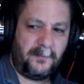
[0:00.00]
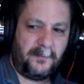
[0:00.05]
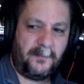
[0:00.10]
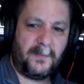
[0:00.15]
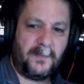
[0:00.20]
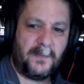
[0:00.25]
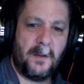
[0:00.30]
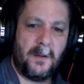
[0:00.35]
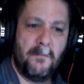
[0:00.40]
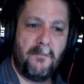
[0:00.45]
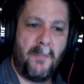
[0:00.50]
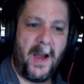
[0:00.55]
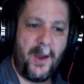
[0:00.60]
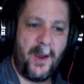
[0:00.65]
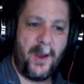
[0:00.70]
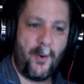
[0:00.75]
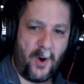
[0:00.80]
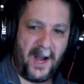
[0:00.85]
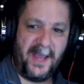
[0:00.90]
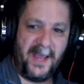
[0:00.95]
my
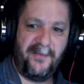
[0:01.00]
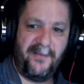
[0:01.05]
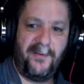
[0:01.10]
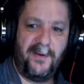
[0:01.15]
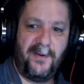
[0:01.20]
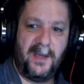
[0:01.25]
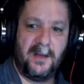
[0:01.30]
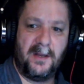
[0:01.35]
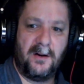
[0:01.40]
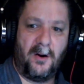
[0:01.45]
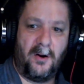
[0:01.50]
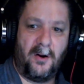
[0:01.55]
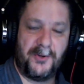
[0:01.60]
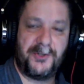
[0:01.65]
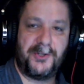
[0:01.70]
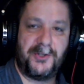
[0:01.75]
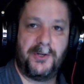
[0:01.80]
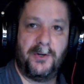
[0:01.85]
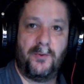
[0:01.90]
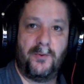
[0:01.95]
wife, it
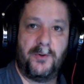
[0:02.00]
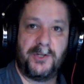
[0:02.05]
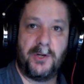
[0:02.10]
also was a